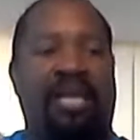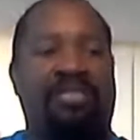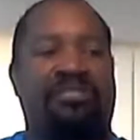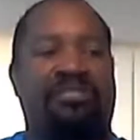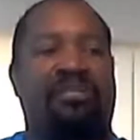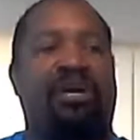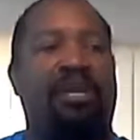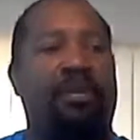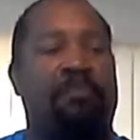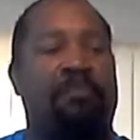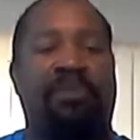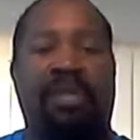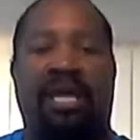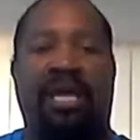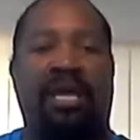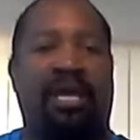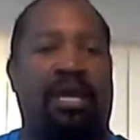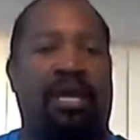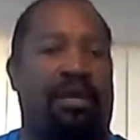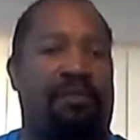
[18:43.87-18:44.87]
I started
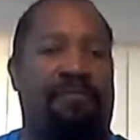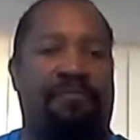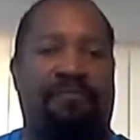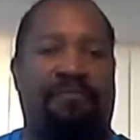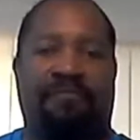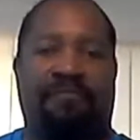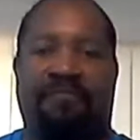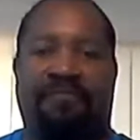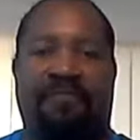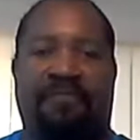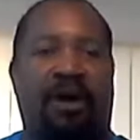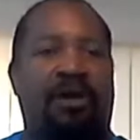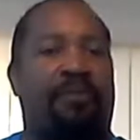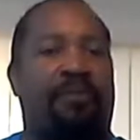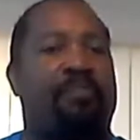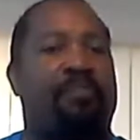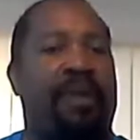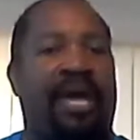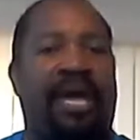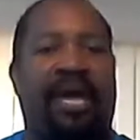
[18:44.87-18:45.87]
playing in
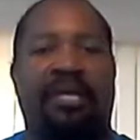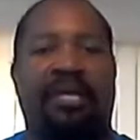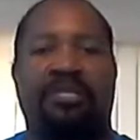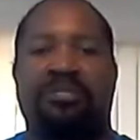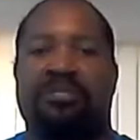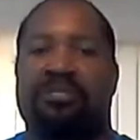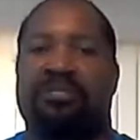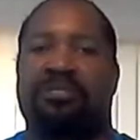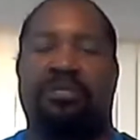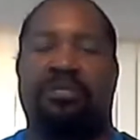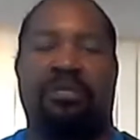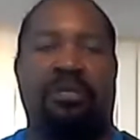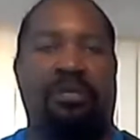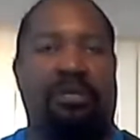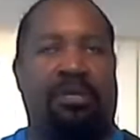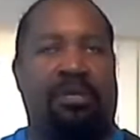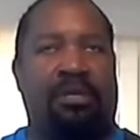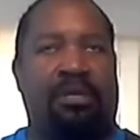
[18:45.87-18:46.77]
funk bands,